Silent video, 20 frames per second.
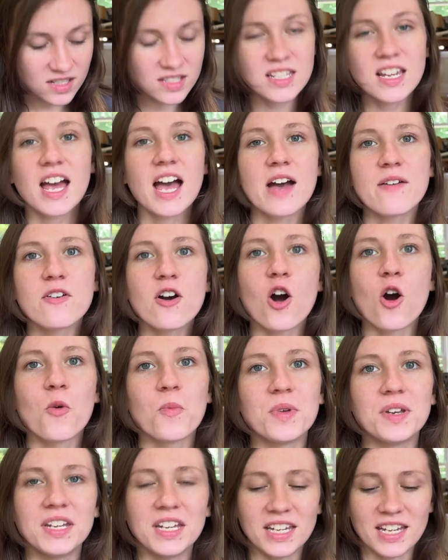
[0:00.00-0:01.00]
See, I haven't
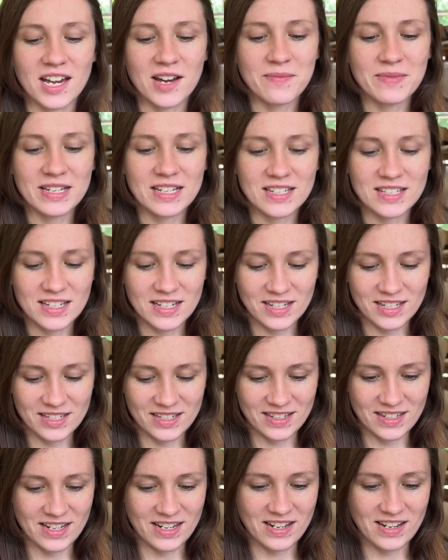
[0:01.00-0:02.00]
opened it yet because
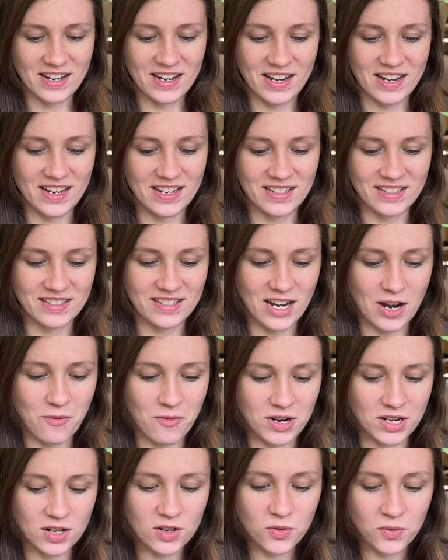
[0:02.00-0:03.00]
I
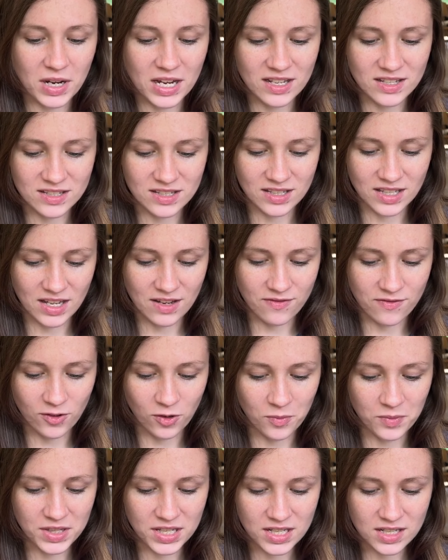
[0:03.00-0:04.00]
wanted to wait until I
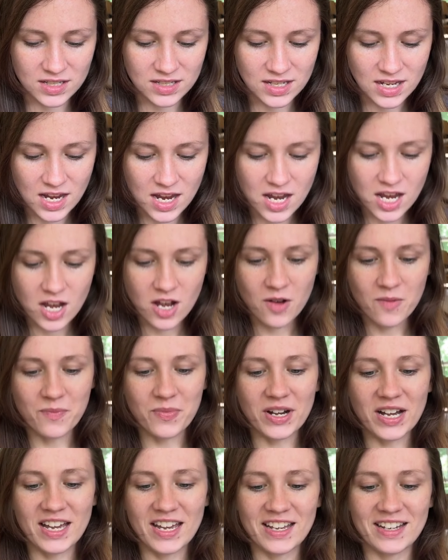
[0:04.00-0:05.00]
filmed this.
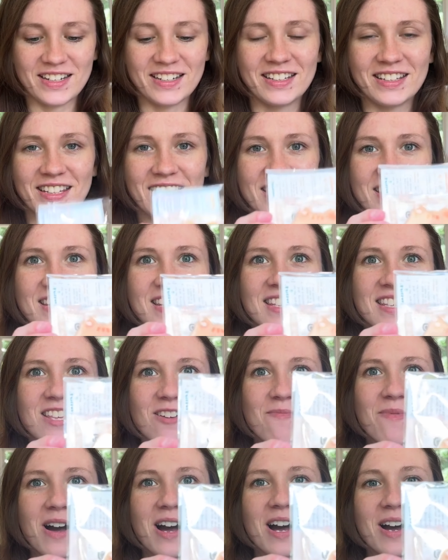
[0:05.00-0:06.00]
But this is
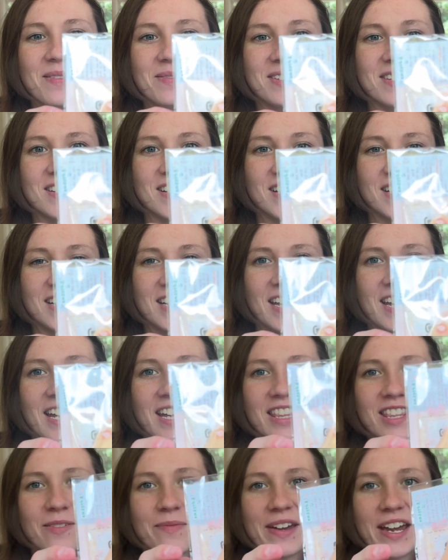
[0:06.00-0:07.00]
the pop socket,
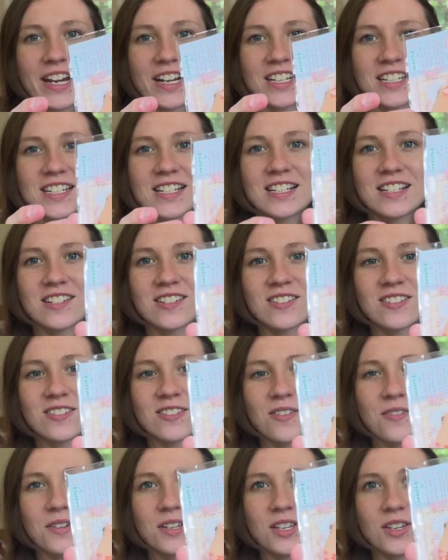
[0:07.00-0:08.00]
and the packaging is
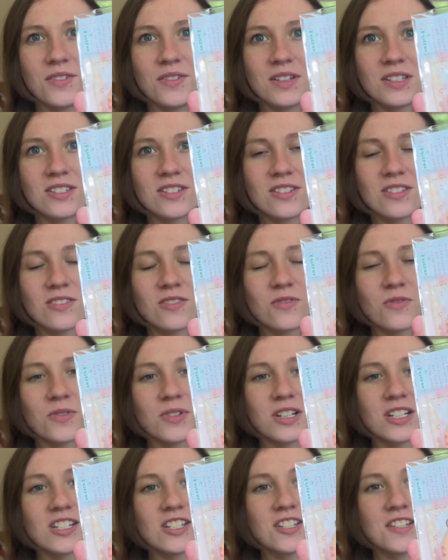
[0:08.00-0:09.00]
so cute. It's just an
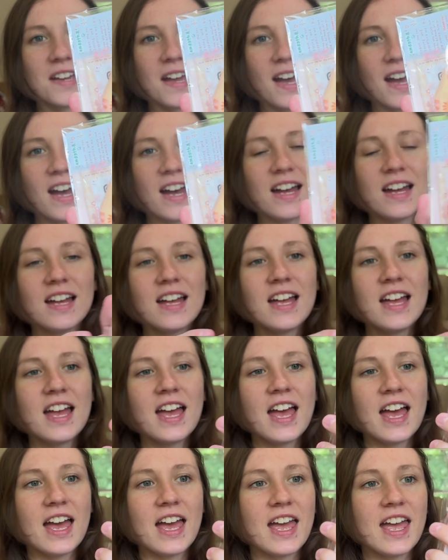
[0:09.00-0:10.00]
orange cat,
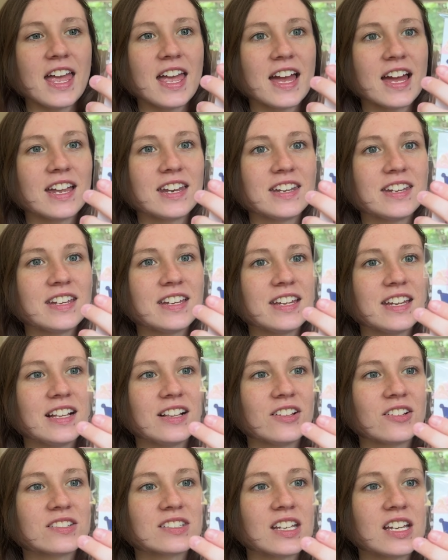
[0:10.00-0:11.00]
and
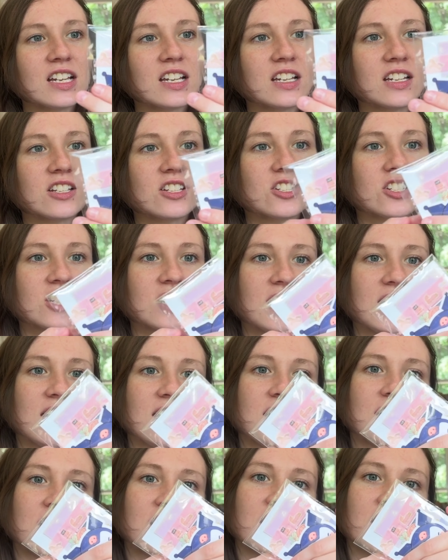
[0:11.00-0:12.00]
it looks like
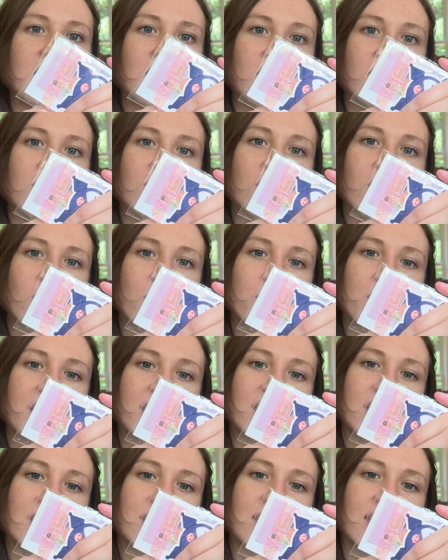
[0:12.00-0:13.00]
she wrote
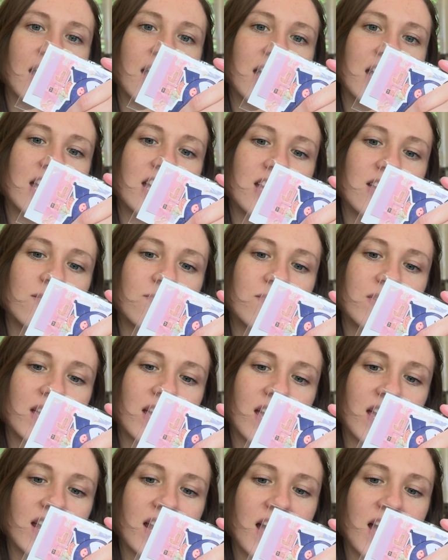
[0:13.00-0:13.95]
my name and